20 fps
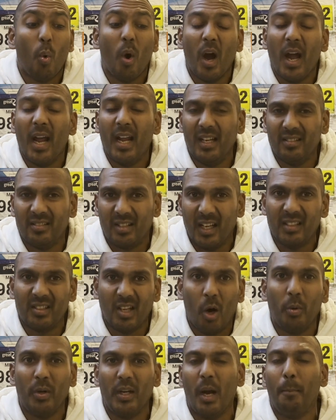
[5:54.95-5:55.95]
it's
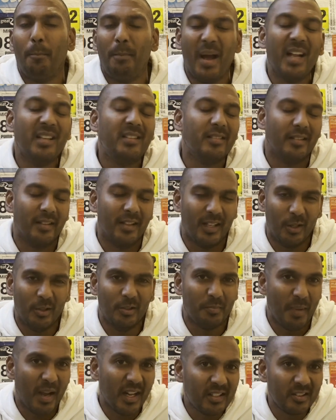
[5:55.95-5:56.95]
holding up better than
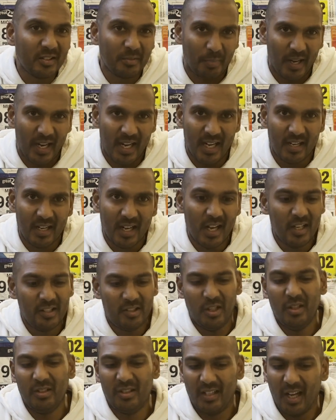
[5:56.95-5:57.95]
those Metaspeed
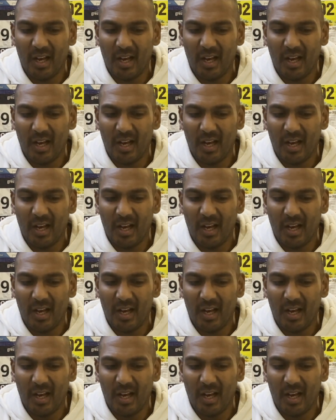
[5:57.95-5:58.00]
shoes.